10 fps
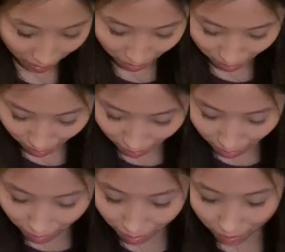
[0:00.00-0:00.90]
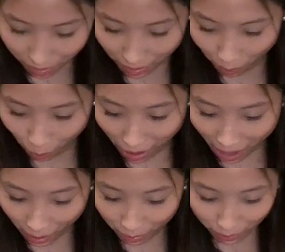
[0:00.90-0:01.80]
Ooh.
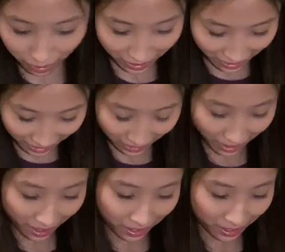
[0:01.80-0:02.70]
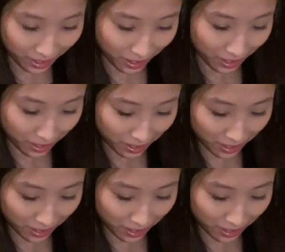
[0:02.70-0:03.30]
Wow. I really like the color.